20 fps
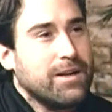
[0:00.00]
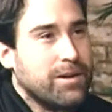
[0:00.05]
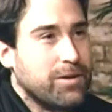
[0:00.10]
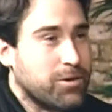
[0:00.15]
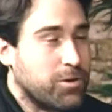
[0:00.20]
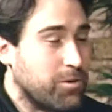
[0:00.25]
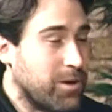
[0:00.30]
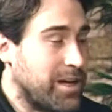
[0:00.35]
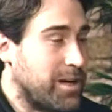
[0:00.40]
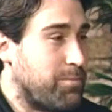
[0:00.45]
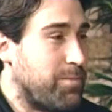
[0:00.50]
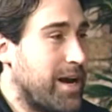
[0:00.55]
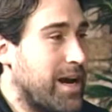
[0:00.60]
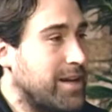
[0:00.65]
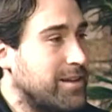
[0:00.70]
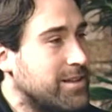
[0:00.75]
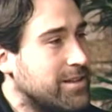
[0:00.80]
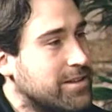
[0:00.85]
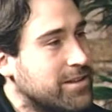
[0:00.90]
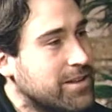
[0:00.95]
great
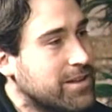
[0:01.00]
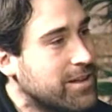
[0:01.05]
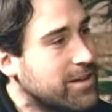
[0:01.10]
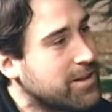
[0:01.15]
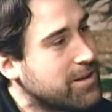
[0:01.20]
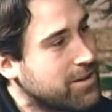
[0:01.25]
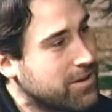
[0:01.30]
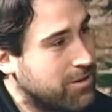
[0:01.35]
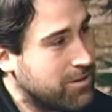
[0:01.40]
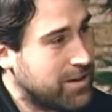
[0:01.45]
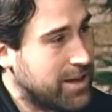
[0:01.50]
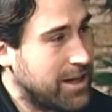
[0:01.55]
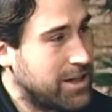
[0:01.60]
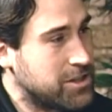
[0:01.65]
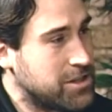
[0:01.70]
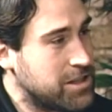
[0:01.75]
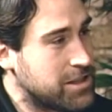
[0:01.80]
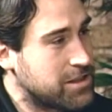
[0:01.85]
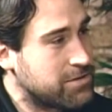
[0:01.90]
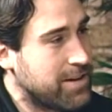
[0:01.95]
abandoned
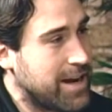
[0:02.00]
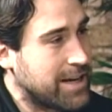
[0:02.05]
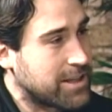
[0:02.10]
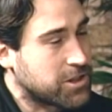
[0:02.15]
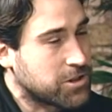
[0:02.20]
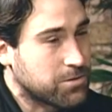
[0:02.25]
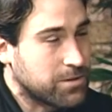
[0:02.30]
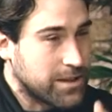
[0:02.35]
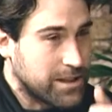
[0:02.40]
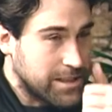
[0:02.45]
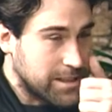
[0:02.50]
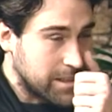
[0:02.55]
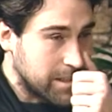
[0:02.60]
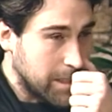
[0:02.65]
locations, factories,